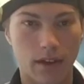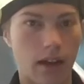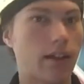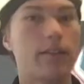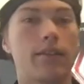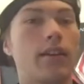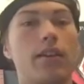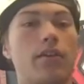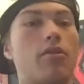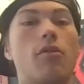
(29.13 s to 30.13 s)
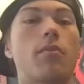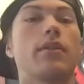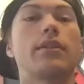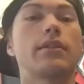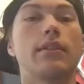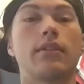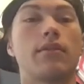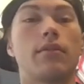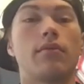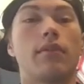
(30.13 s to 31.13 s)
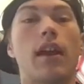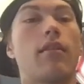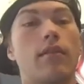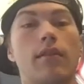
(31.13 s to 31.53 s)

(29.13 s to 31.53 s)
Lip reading: I didn't go over this until now,